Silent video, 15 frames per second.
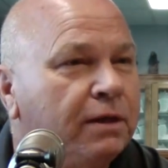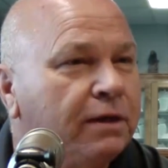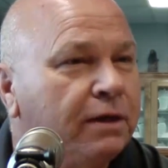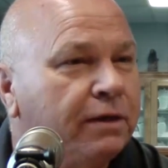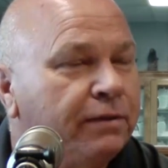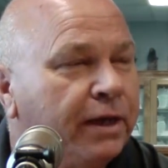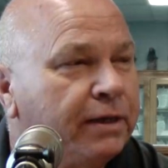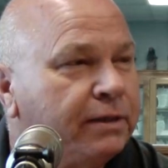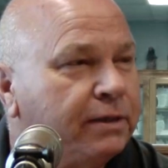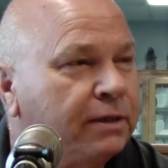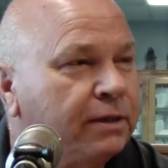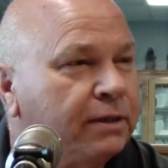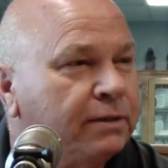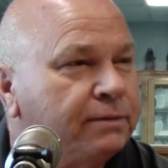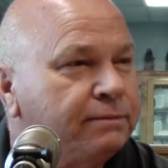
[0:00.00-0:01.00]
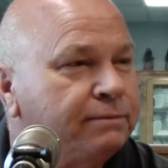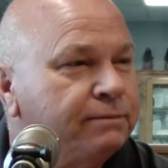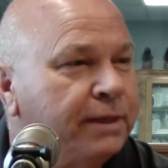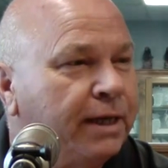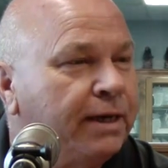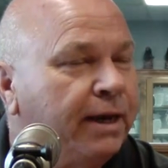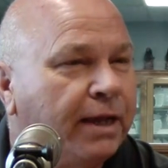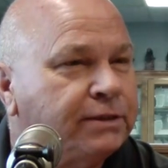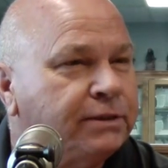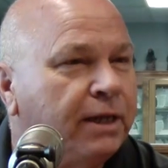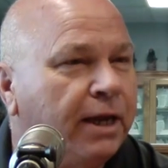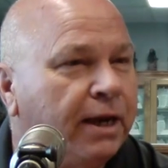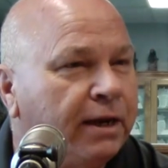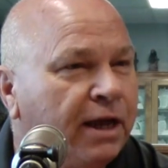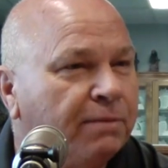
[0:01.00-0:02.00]
that next
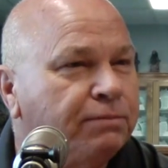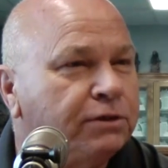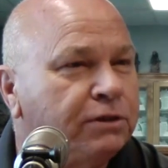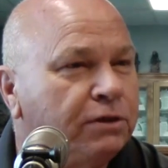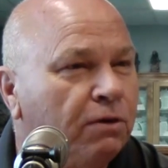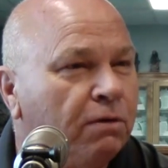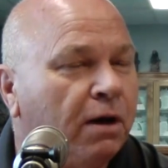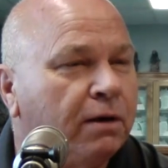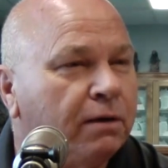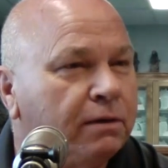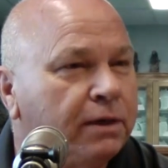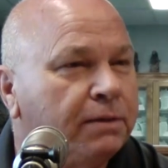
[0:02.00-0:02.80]
day and helped us do a lot.